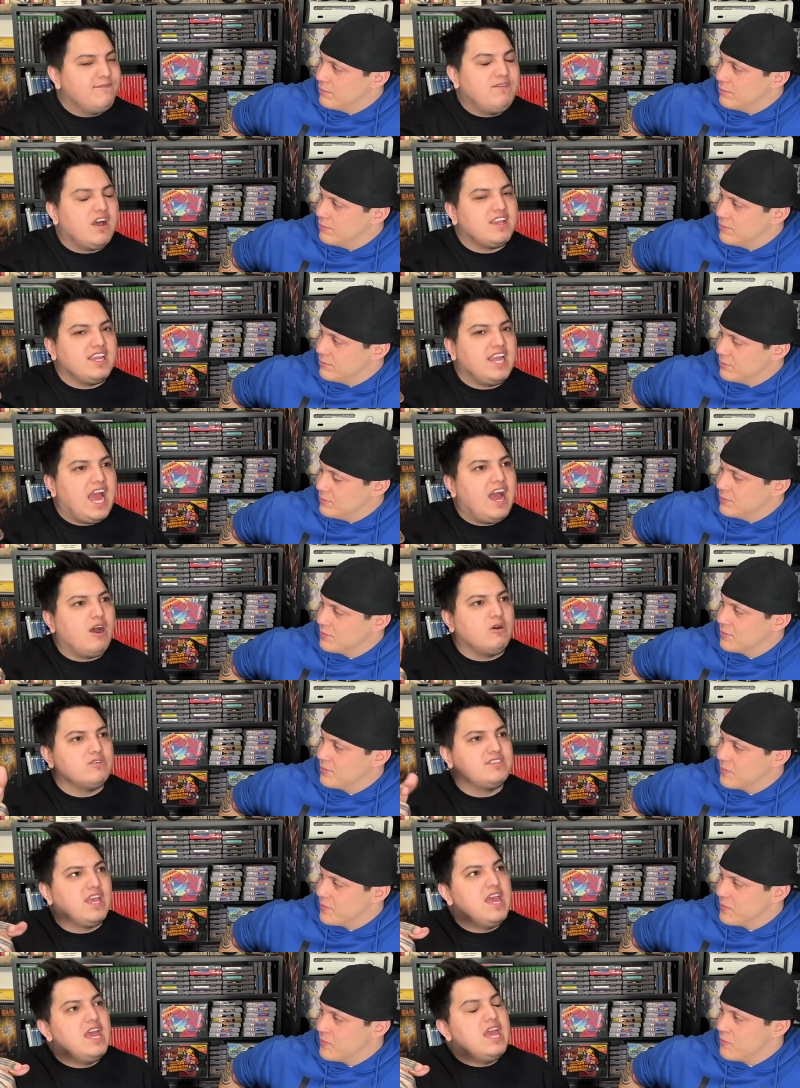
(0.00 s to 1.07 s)
Speaker 1: fucking
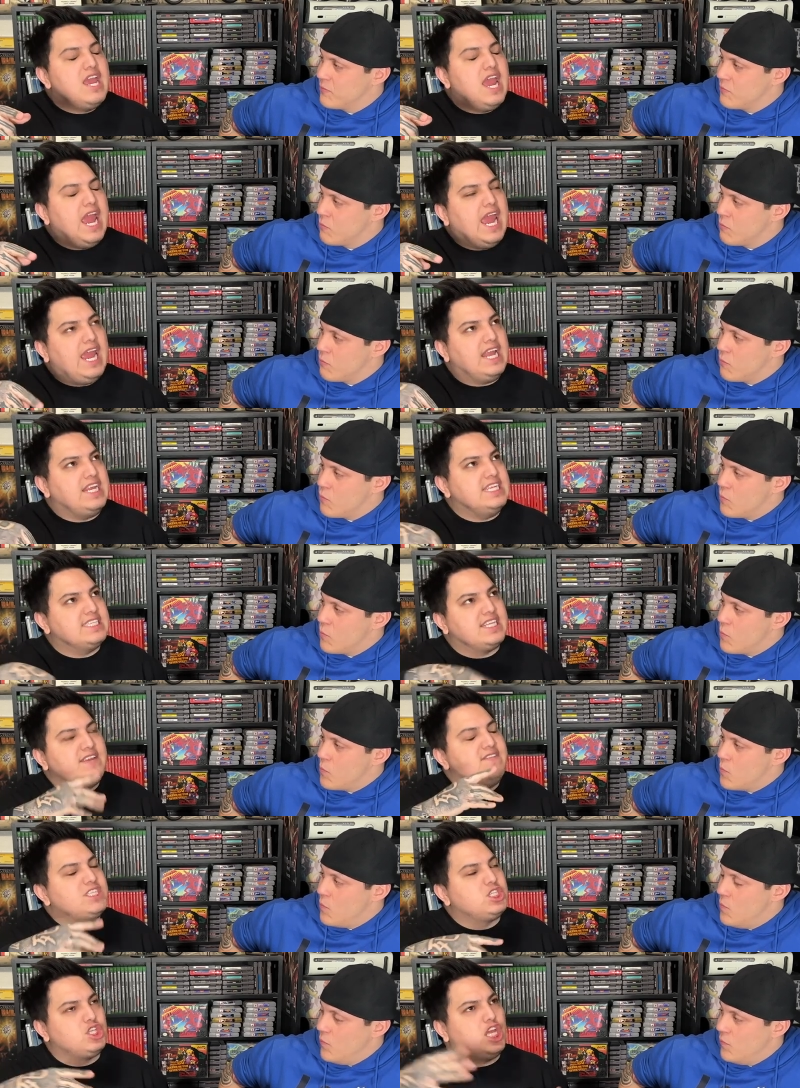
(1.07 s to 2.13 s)
house!" And he's
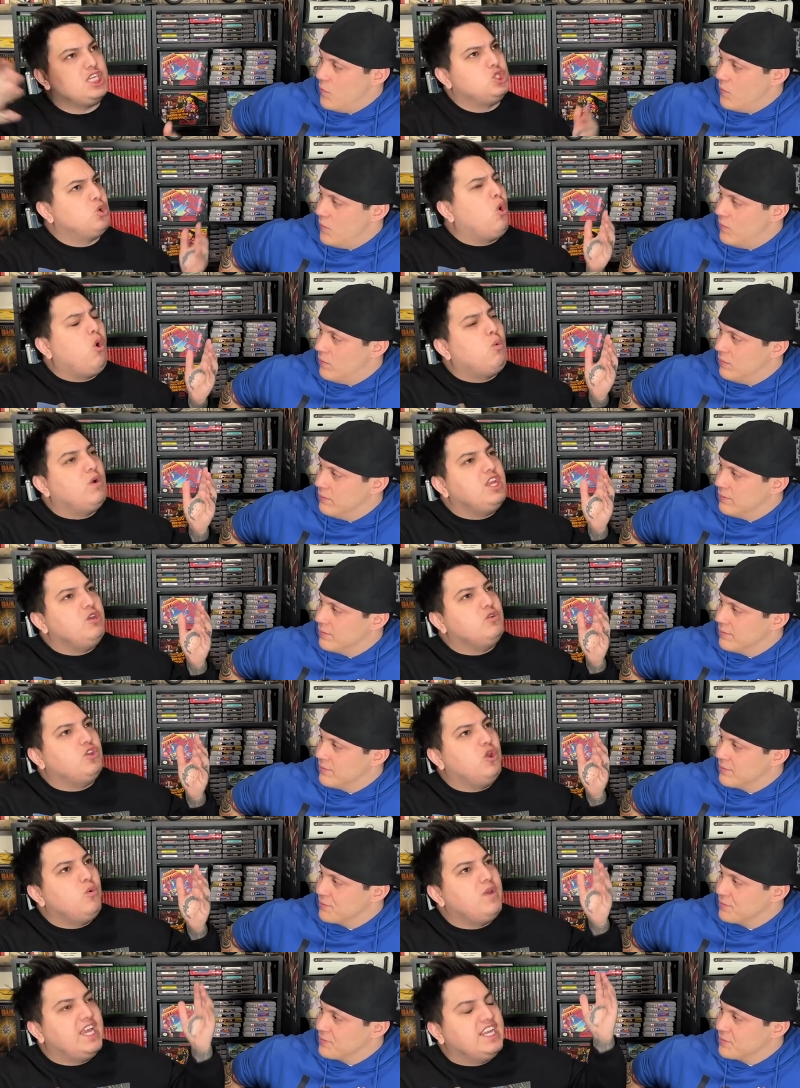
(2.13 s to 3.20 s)
leaving. She's like, "Joel, what are you
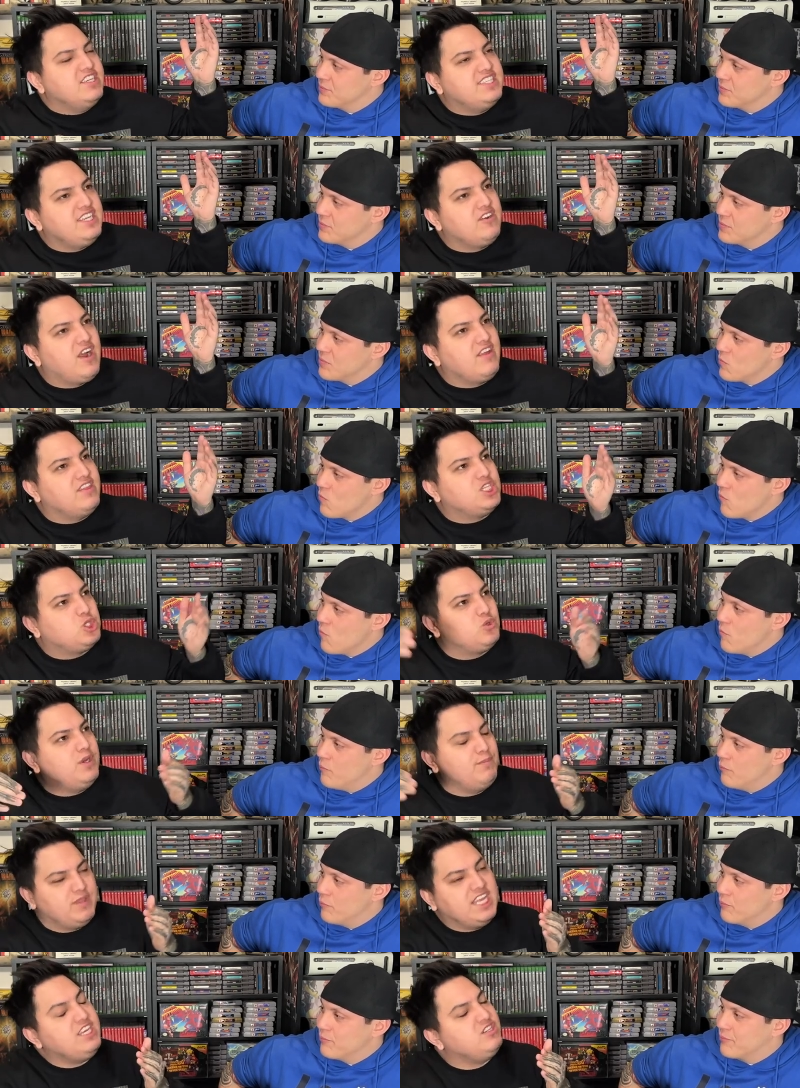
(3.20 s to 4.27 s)
doing?" And you see her out in the
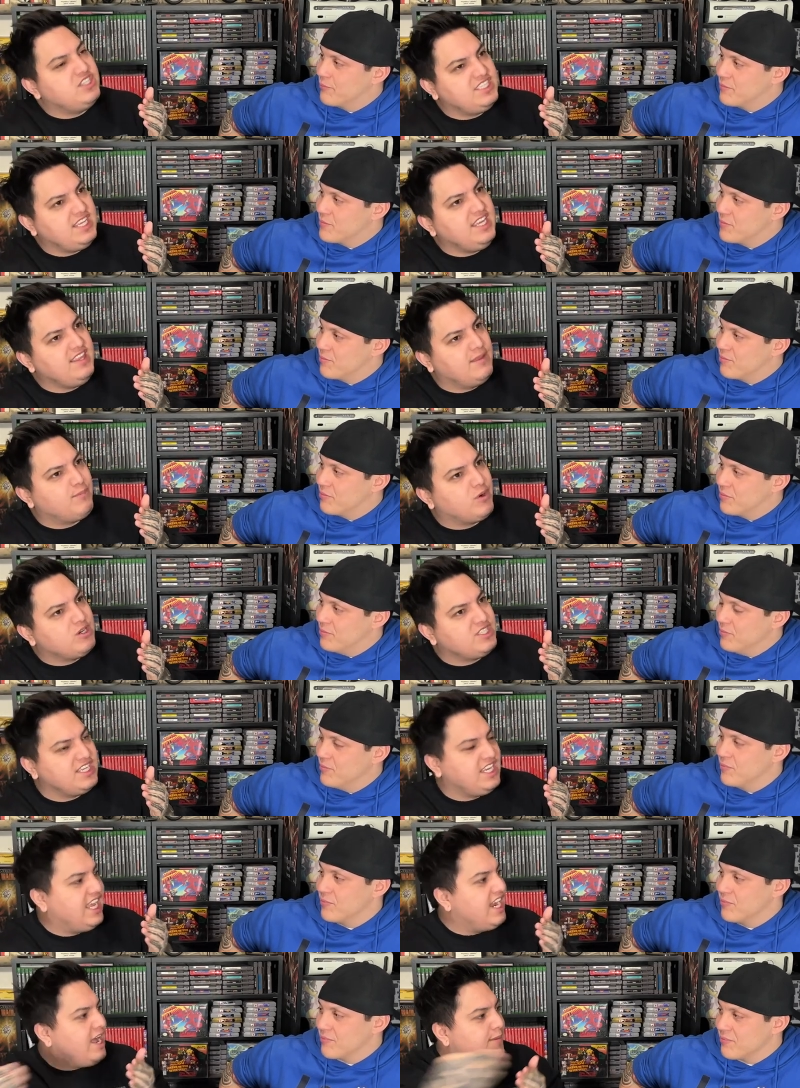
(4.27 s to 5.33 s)
street, but then you see the
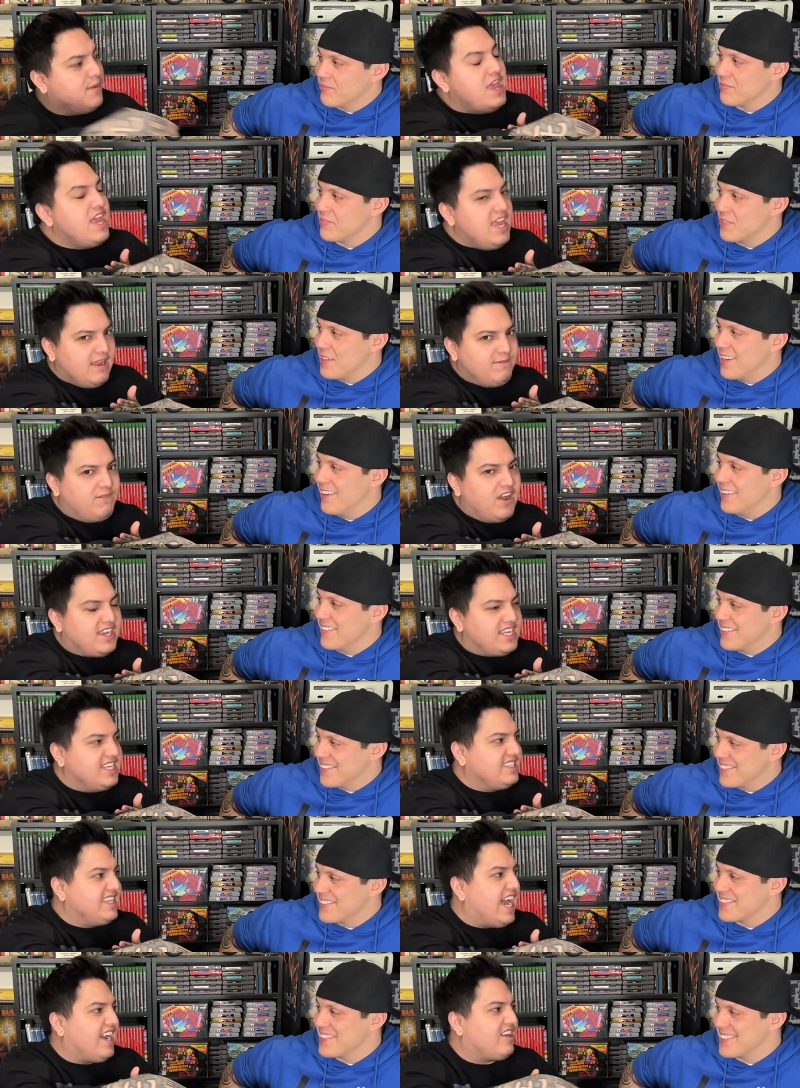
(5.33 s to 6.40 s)
person get up and fucking
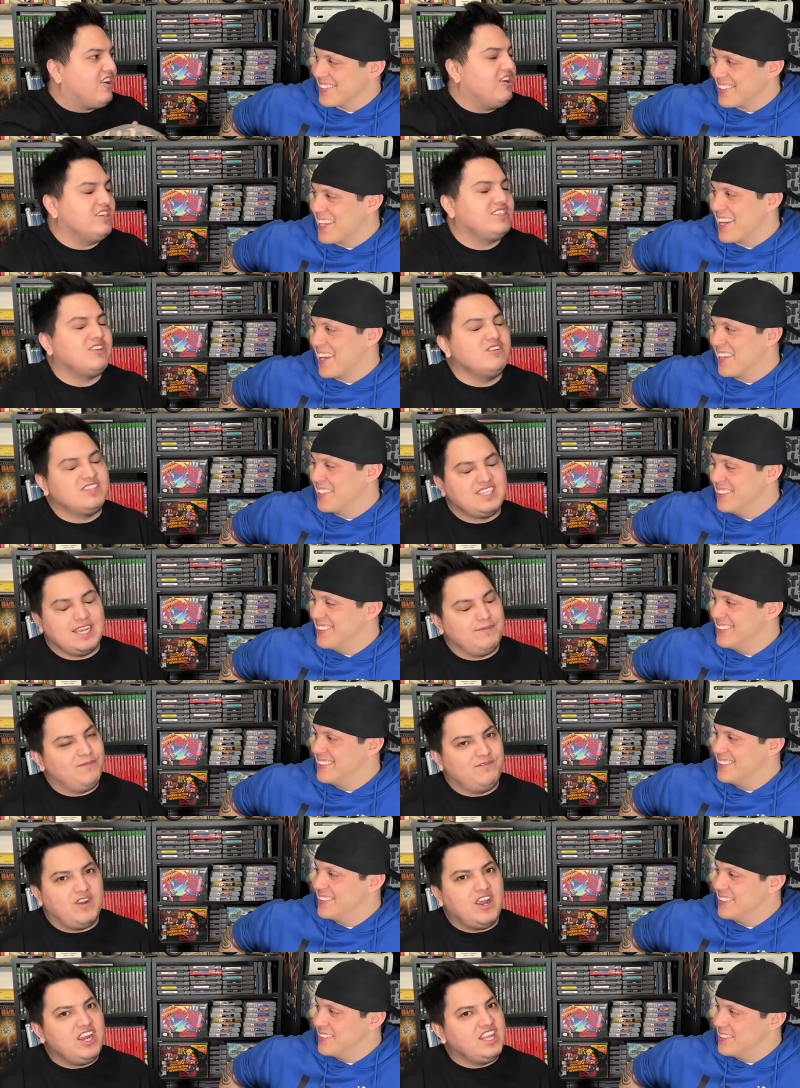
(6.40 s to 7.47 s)
attack her. Yeah. And so it's like
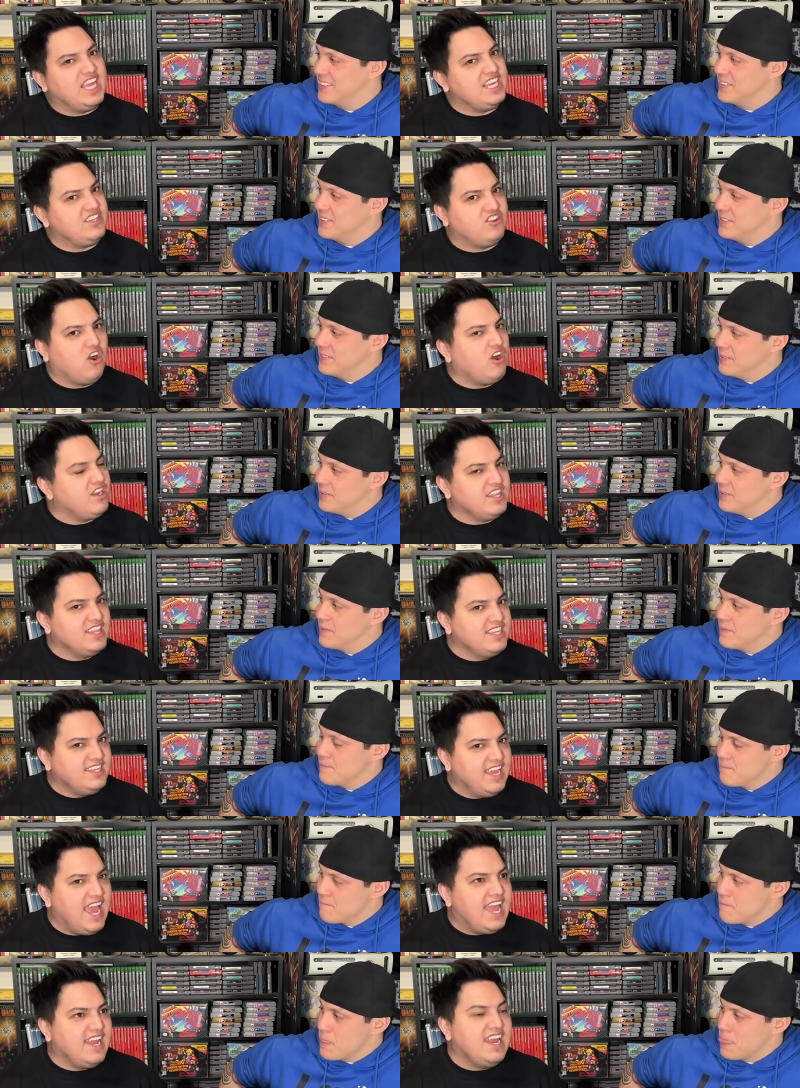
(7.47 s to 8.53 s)
very like Dawn of the
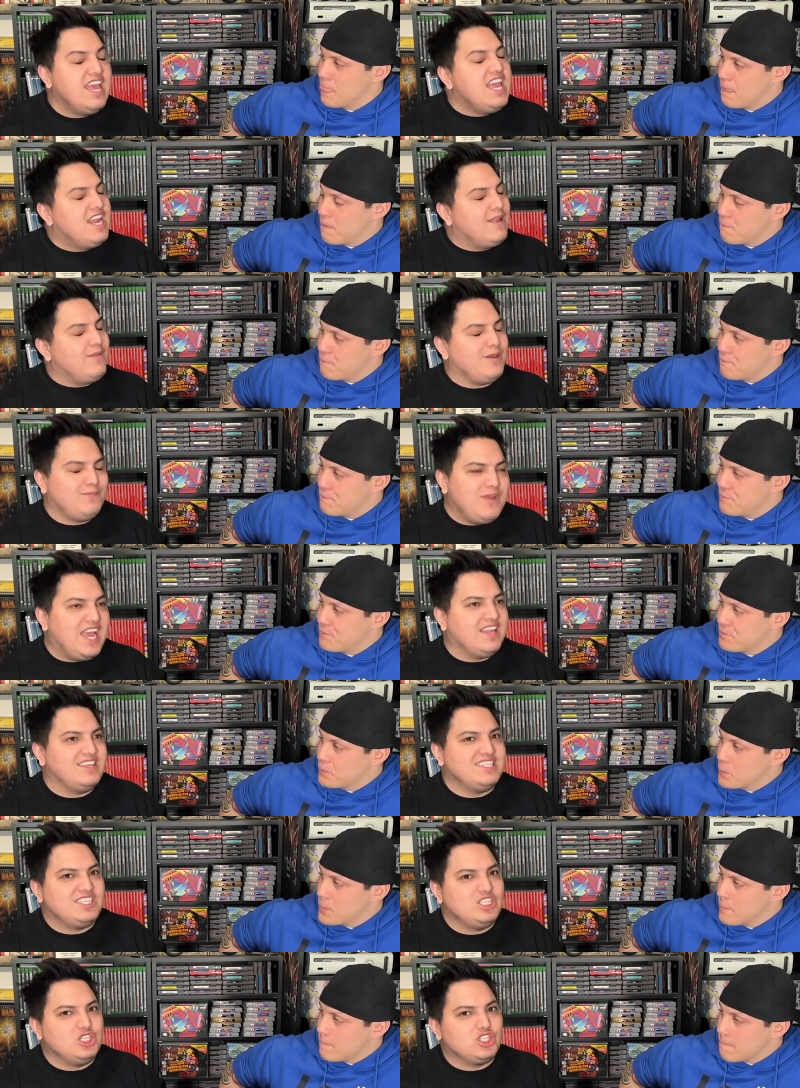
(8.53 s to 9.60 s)
Dead. I'm like, man,
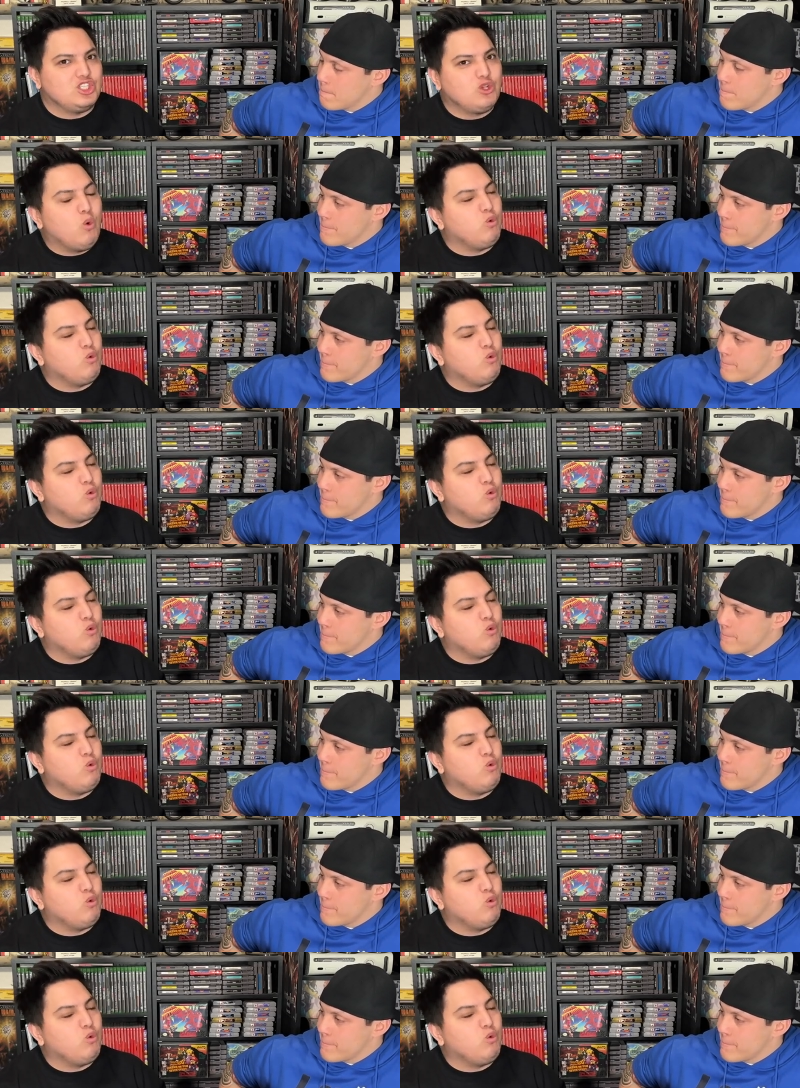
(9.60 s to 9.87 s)
this is just so